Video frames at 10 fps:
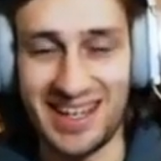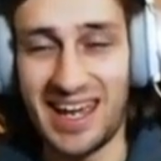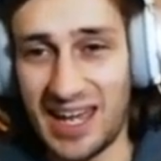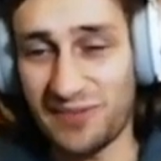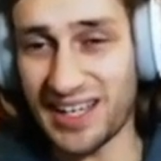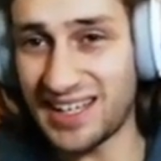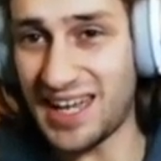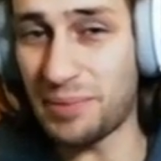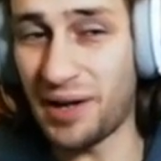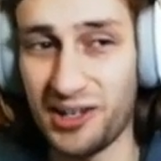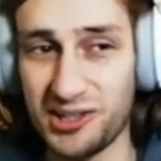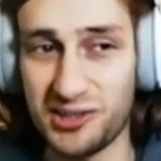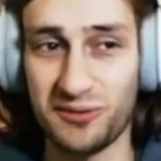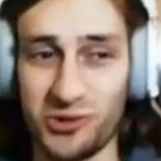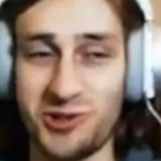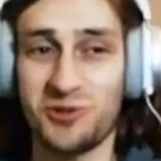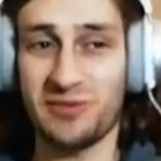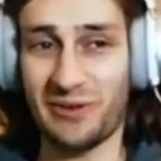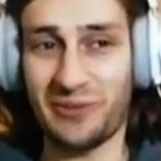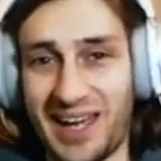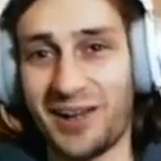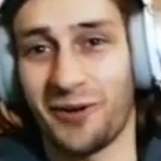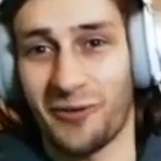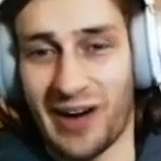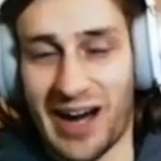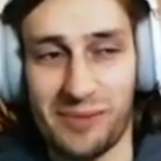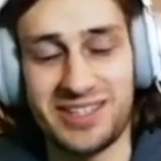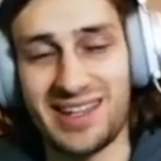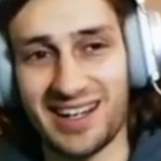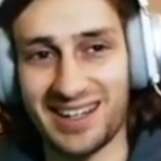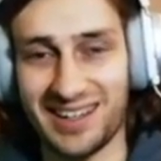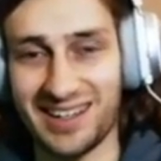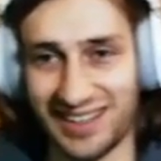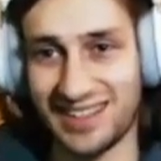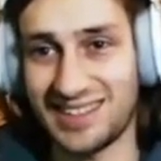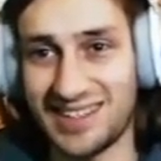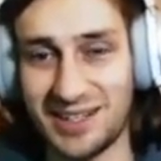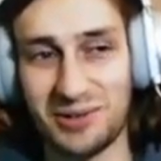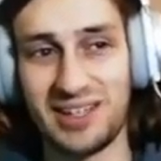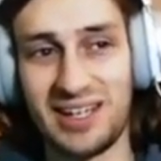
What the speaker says: If I can get past Fortress without getting grabbed, then I can like continue